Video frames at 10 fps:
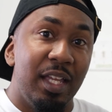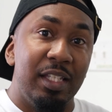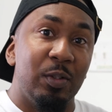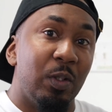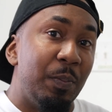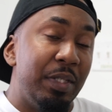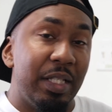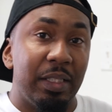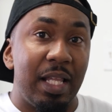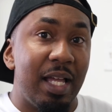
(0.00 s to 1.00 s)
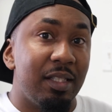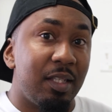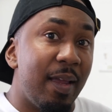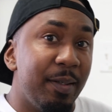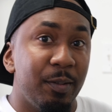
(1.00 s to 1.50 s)
is going to be a lot
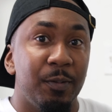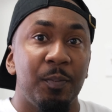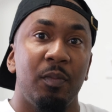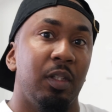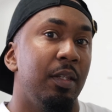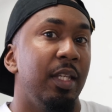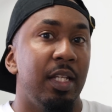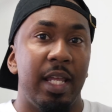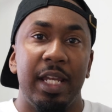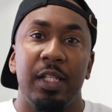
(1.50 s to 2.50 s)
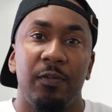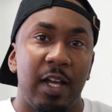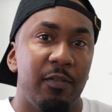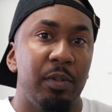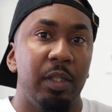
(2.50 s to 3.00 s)
tighter than the
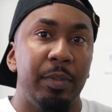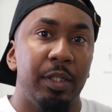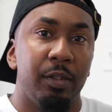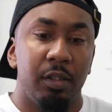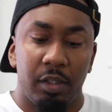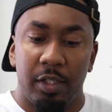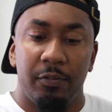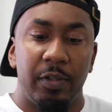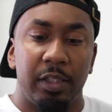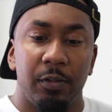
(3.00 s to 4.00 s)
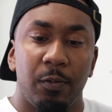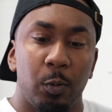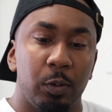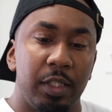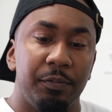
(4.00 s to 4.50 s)
85mm effective
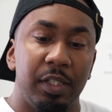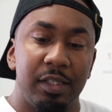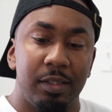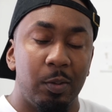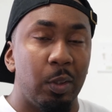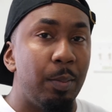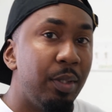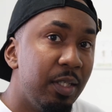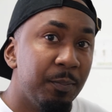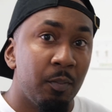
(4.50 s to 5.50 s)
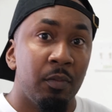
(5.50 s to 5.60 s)
focal length lens is going to be.